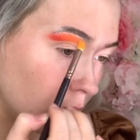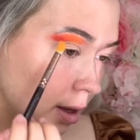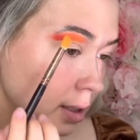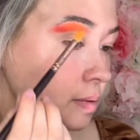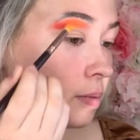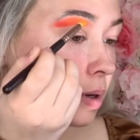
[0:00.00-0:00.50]

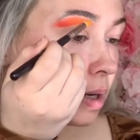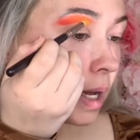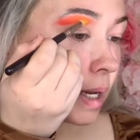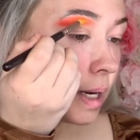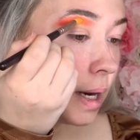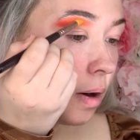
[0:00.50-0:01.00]
as we want
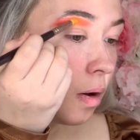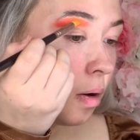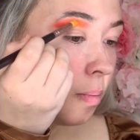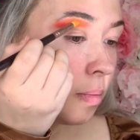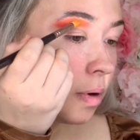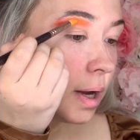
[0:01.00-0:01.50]
like an
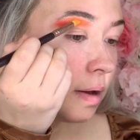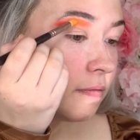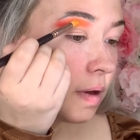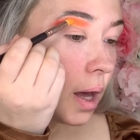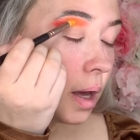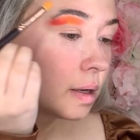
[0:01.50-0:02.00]
ombre
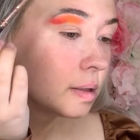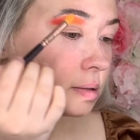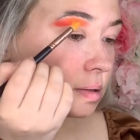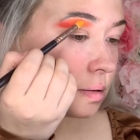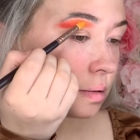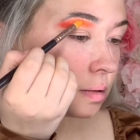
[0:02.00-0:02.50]
effect
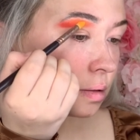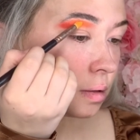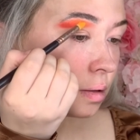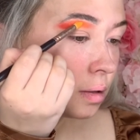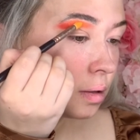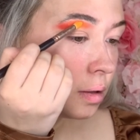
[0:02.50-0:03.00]

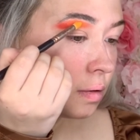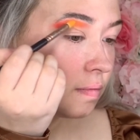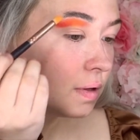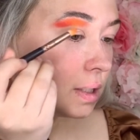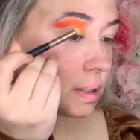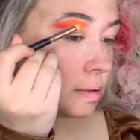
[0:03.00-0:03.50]

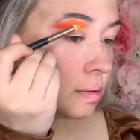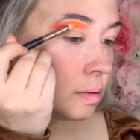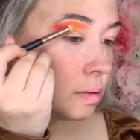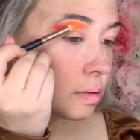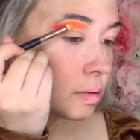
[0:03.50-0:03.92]
for this look.